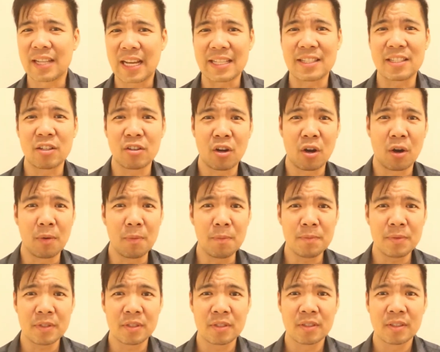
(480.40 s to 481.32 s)
nineteen
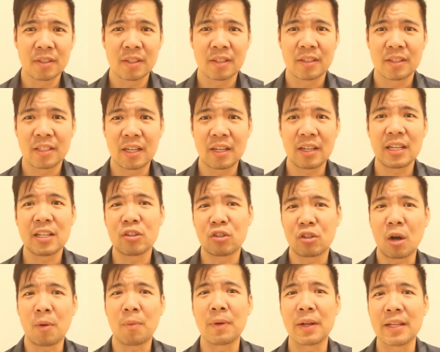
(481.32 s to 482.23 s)
homes, nearly
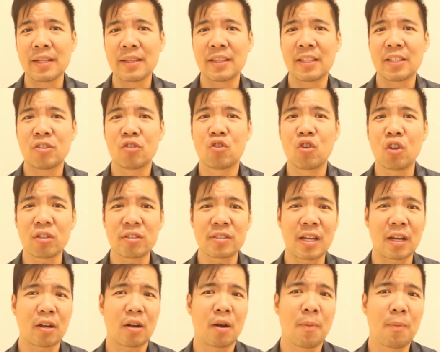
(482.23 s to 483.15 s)
doubling
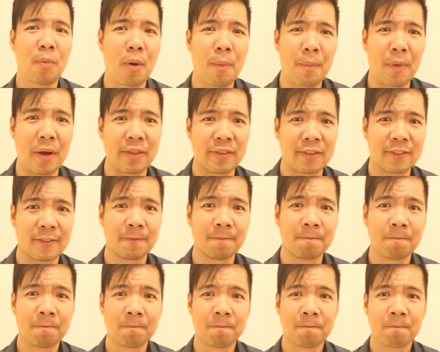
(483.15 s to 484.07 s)
just a couple of months.
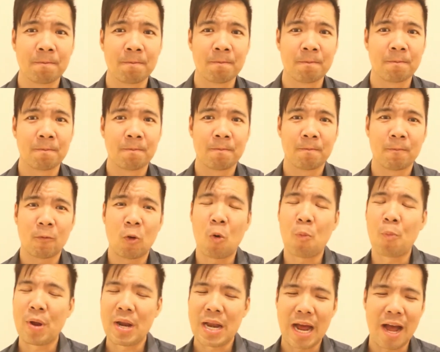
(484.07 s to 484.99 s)

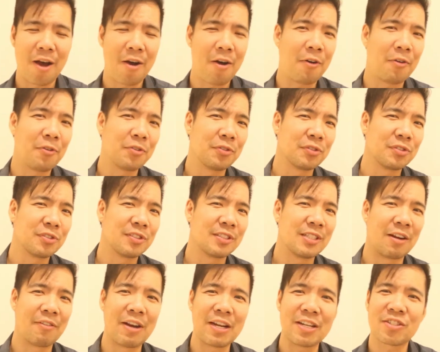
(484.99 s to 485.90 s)
Open house
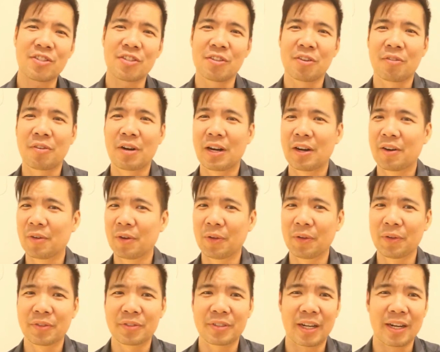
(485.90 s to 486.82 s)
directional
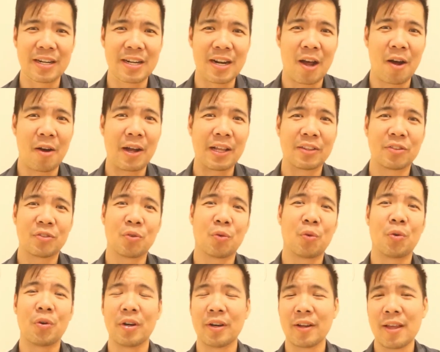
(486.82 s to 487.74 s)
arrows are now
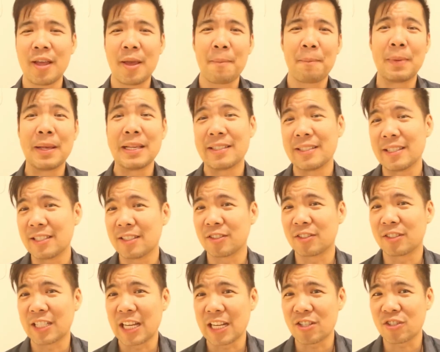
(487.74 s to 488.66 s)
adorned busy
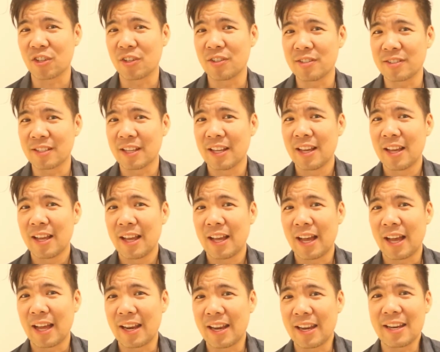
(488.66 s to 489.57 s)
intersections,
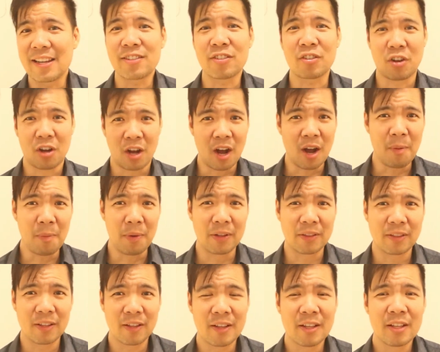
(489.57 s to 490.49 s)
and it is
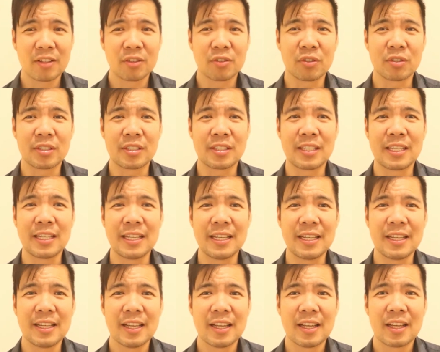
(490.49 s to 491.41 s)
common to
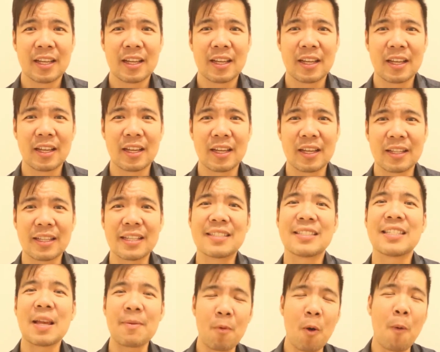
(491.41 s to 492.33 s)
see uh, the
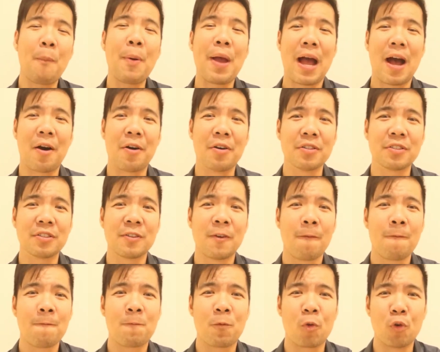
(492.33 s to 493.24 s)
same open
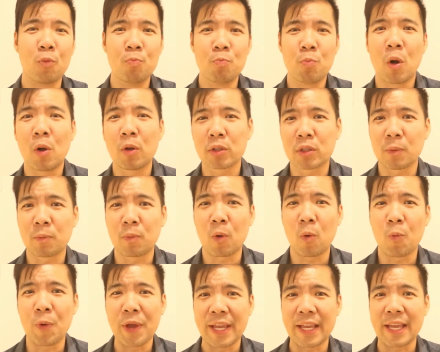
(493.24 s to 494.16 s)
house for
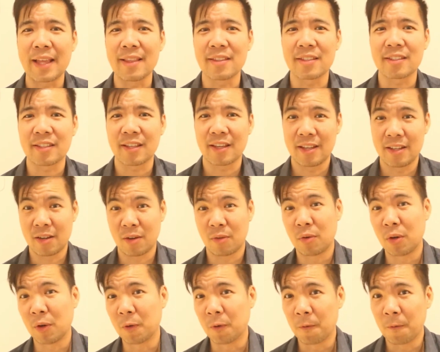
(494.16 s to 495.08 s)
multiple weekends in
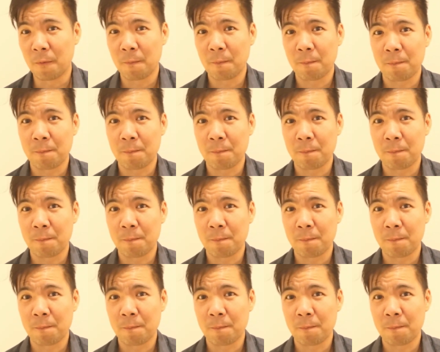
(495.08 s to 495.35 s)
a row.